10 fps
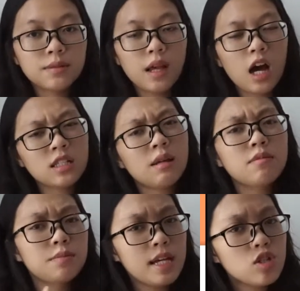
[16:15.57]
or some
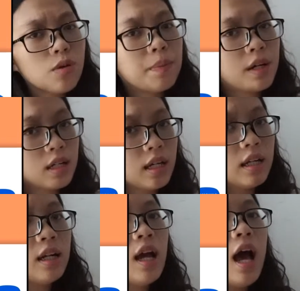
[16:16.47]
special button
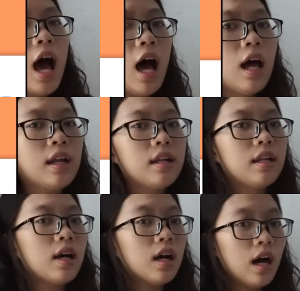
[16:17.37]
on
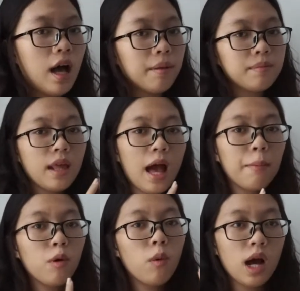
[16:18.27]
the
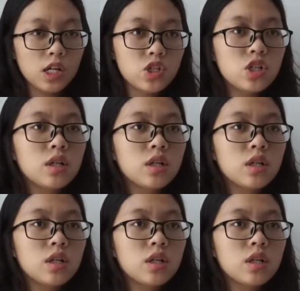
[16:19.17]
Apple Watch.